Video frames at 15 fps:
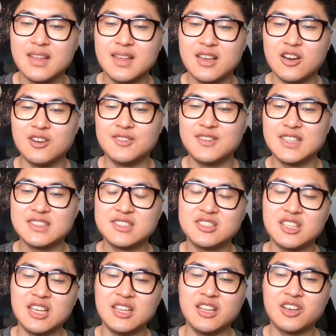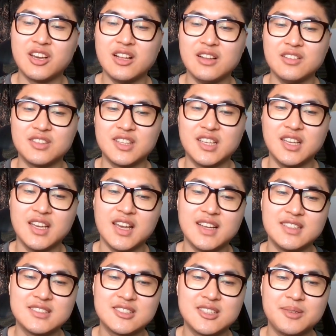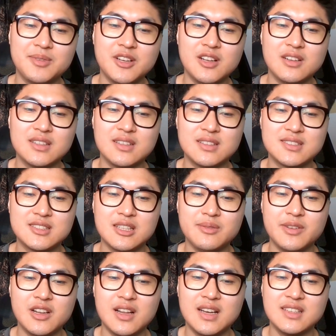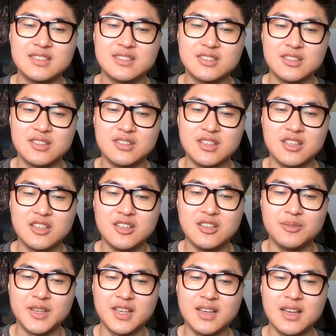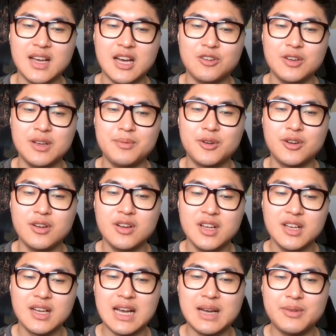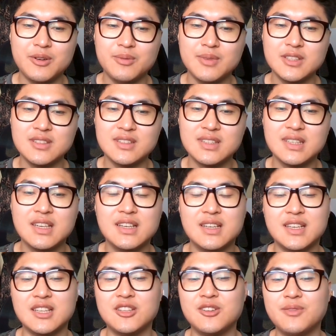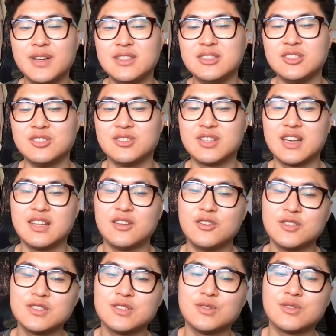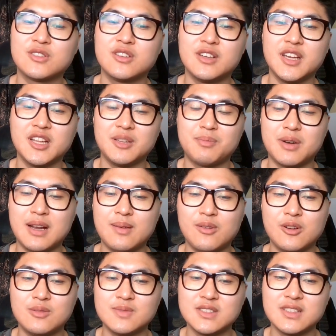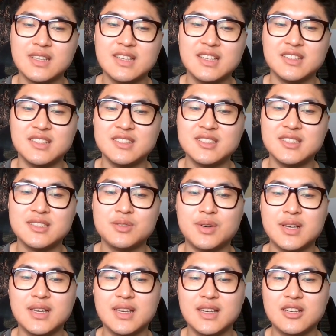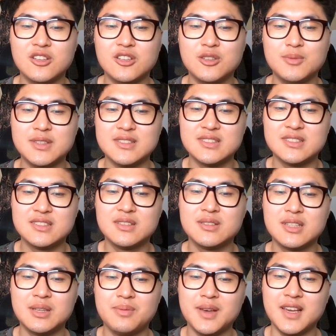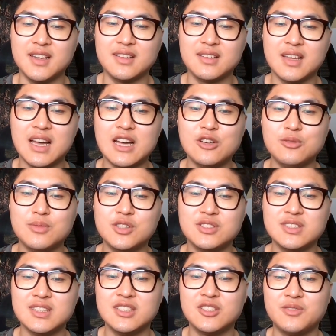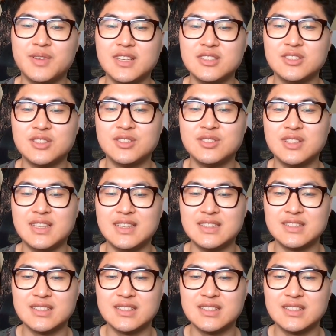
address inequality, and stabilize the economy. However, government intervention can also create problems. This is why economists debate how much intervention is